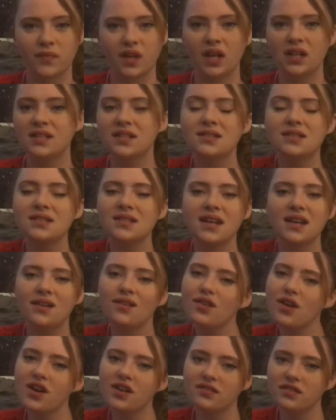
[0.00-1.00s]
It doesn't take a
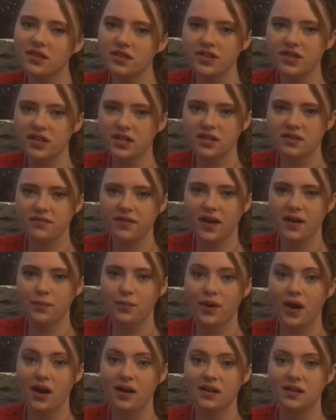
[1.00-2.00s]
lot of searching to find
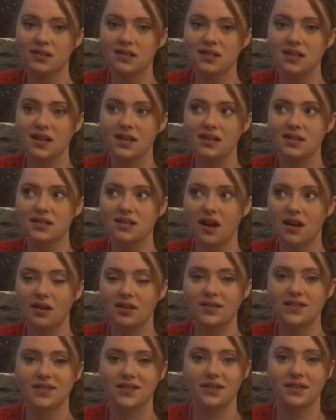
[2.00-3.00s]
products like
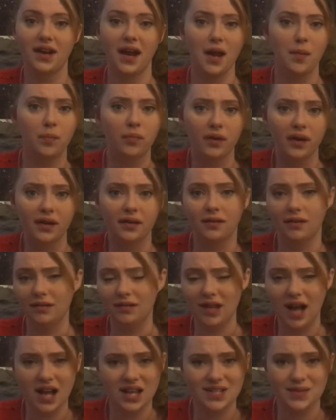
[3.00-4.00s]
socks or apron or
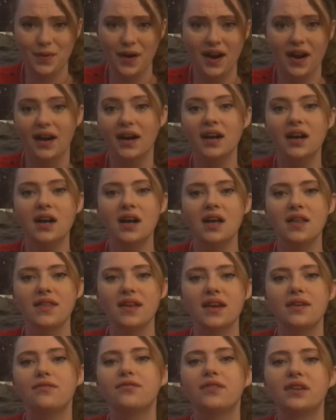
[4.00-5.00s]
glassware
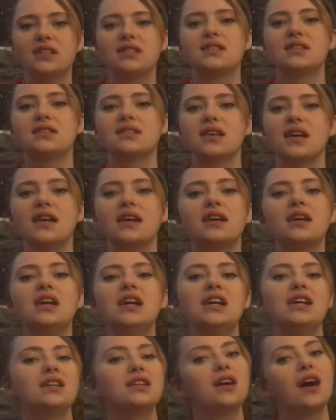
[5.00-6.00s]
that have phrases like
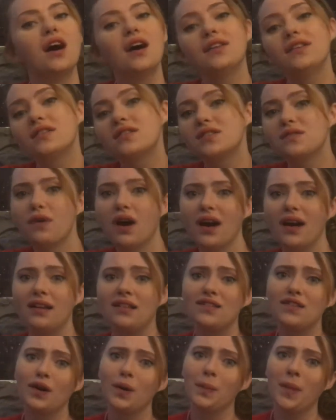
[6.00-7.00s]
toddler's
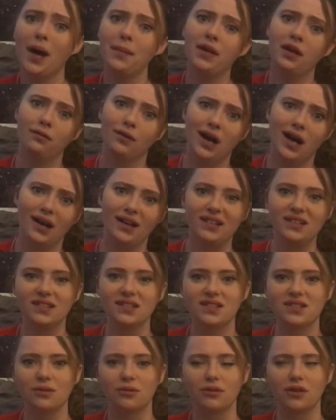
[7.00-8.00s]
wine, so mommy
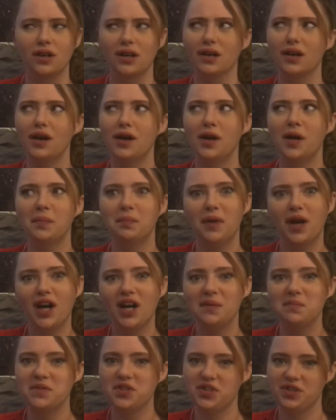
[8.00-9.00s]
wines, or
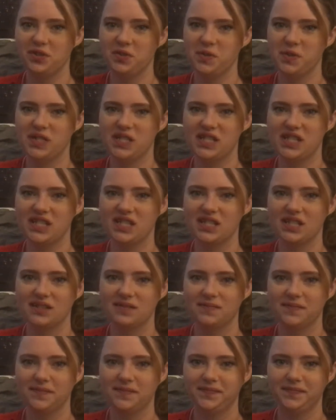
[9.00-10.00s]
mom juice,
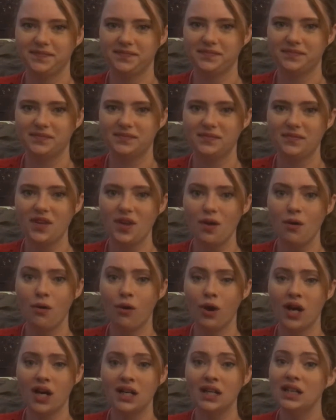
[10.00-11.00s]

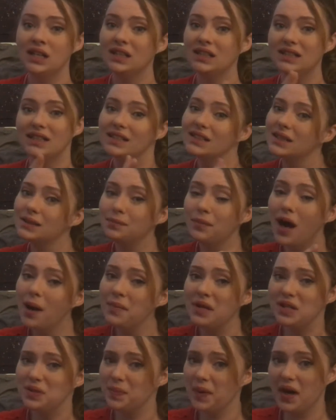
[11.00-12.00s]
or this is
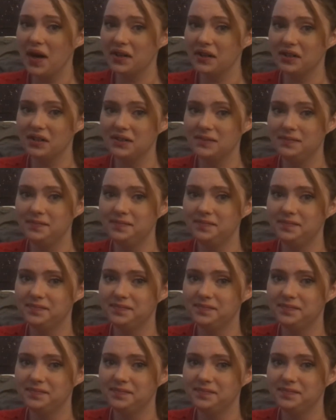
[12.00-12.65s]
mommy's bottle.